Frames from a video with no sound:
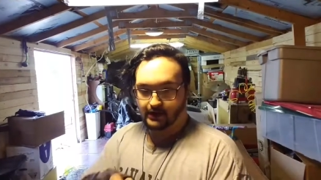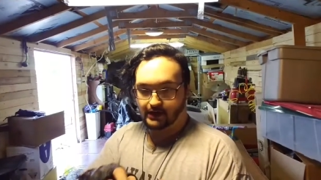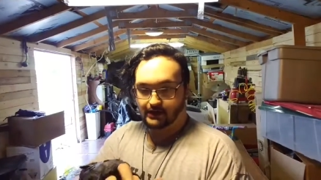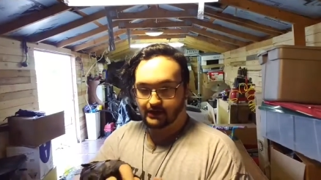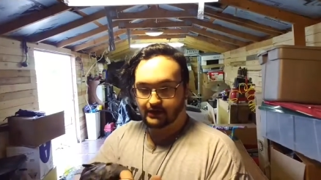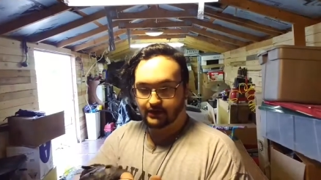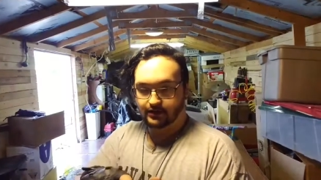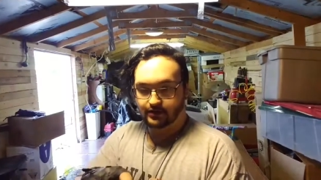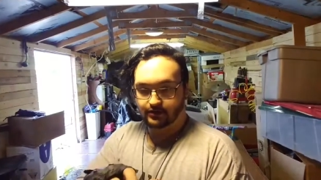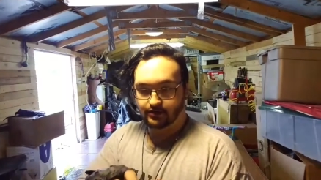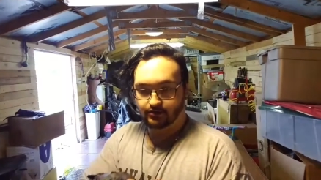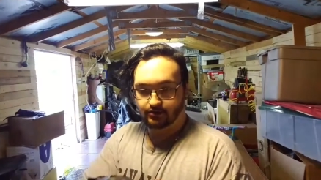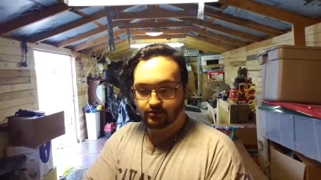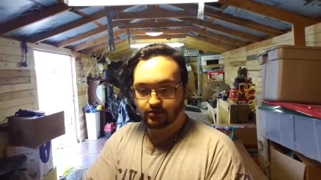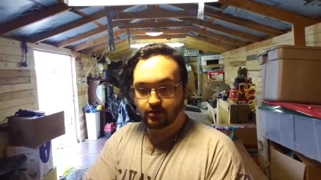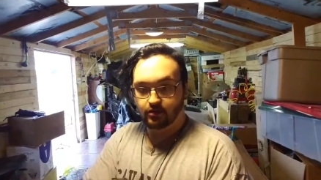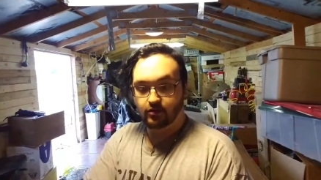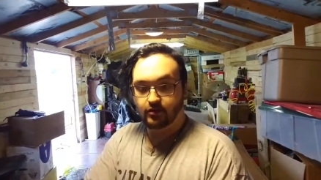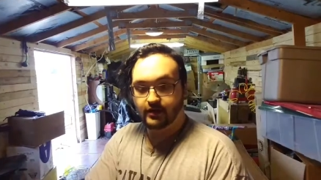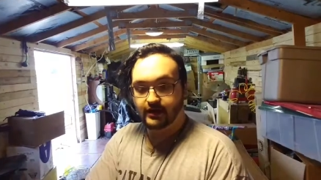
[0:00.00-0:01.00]
and then just
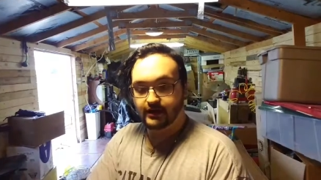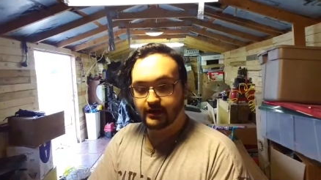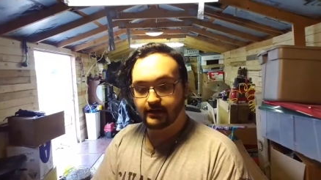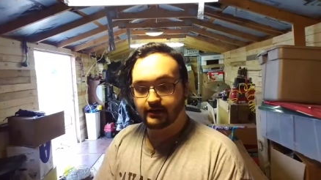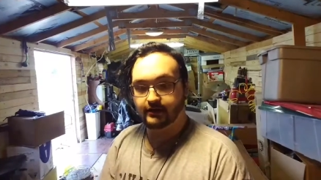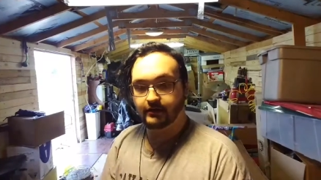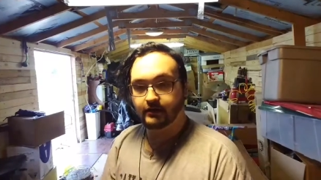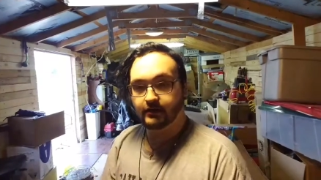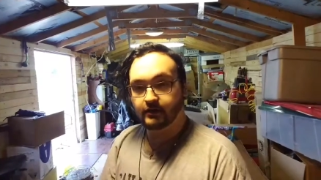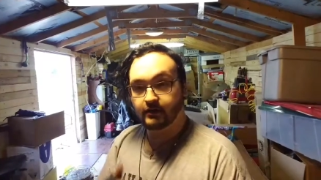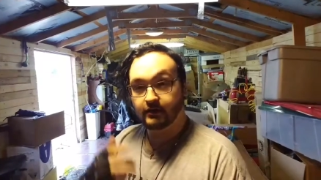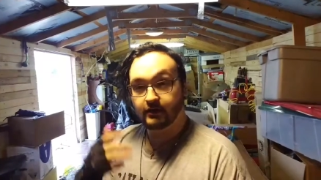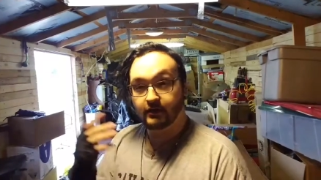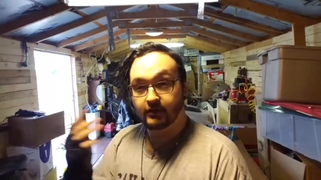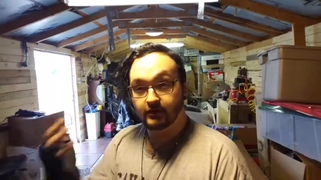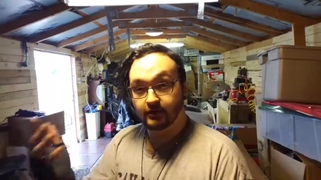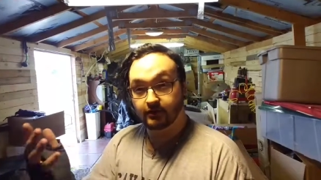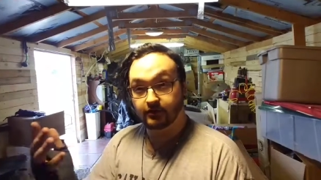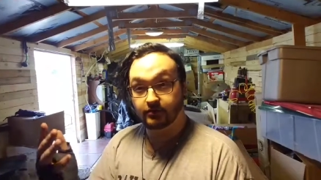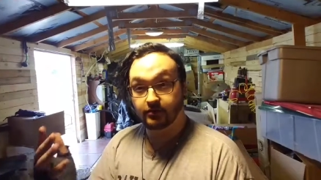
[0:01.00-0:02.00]
screw in
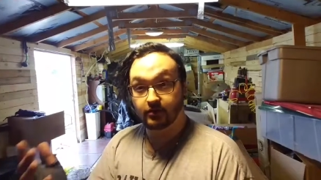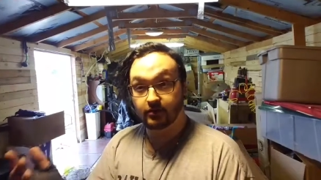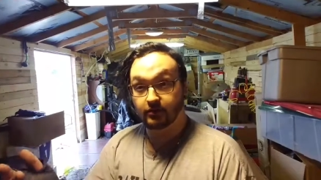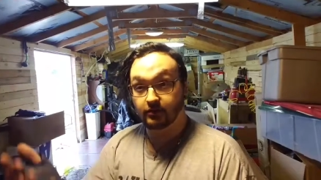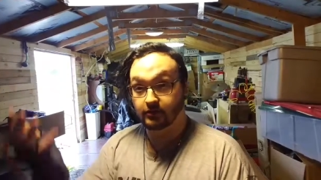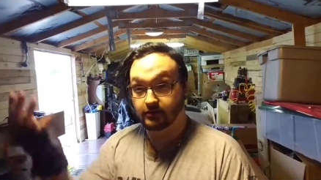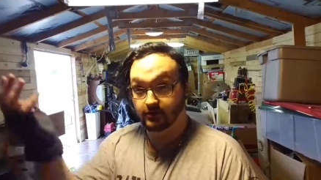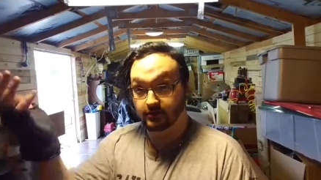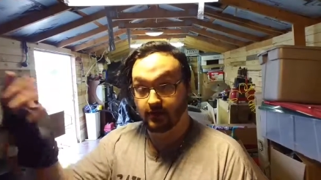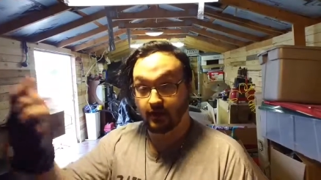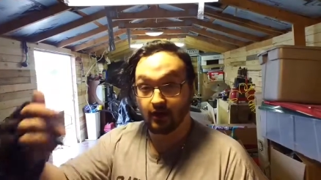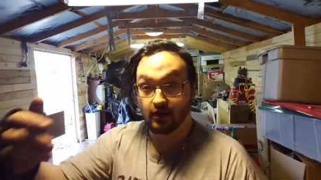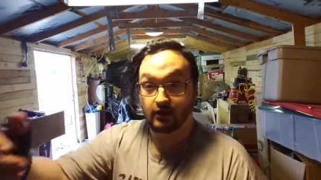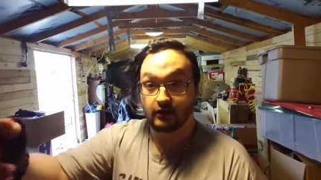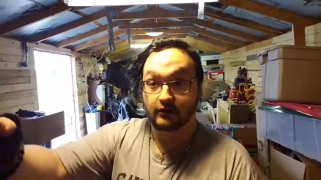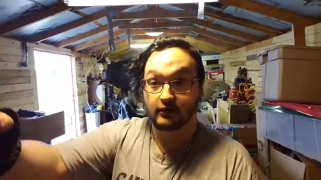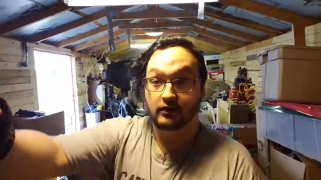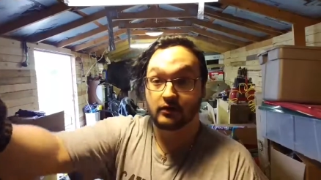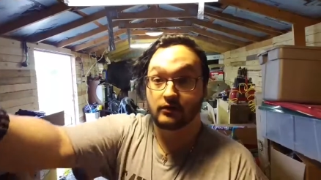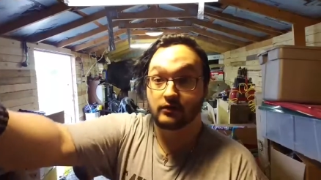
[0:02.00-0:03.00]
the screws on
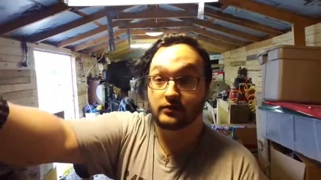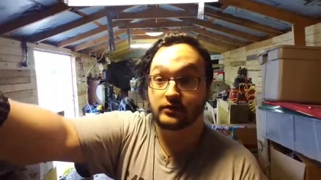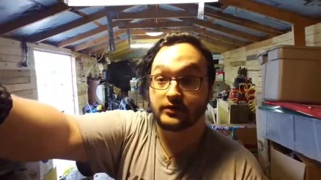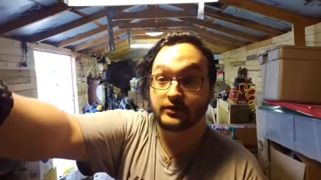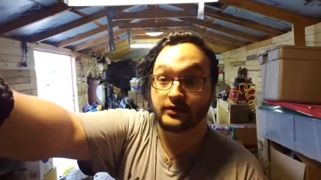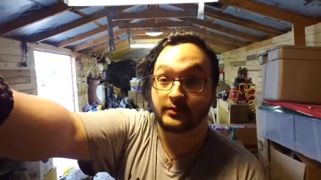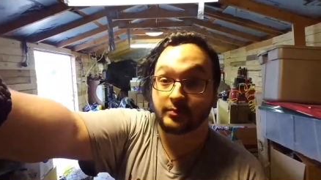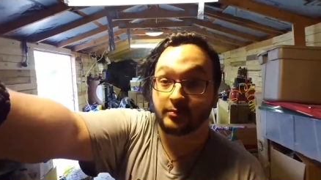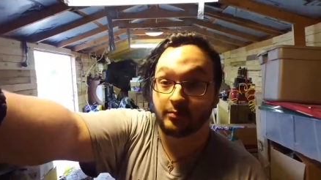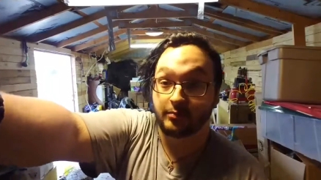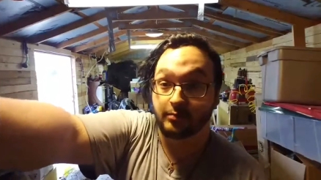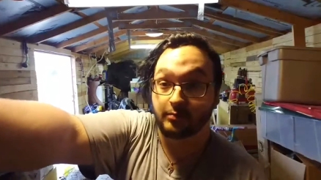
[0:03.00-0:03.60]
all of the holes.